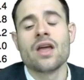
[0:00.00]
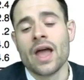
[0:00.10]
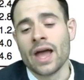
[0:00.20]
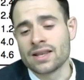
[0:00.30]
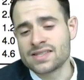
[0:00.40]

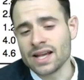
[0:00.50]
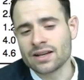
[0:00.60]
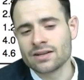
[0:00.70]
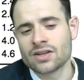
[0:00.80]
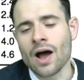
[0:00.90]
And
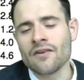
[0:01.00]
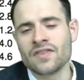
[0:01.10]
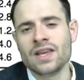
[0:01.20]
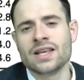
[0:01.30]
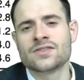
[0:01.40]
second,
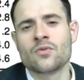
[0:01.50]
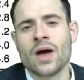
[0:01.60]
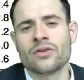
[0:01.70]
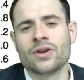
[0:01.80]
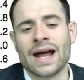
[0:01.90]
coffee is a
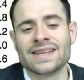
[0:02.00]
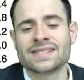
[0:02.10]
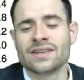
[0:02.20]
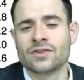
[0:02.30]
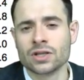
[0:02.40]
rather
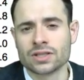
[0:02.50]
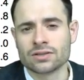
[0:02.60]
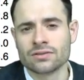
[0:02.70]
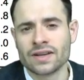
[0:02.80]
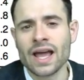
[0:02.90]
addictive good.
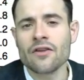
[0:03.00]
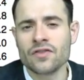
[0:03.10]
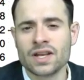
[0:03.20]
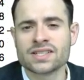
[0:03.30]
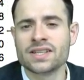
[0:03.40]

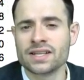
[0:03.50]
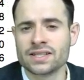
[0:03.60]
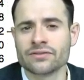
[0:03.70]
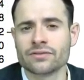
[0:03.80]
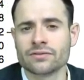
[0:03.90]
Caffeine is addictive.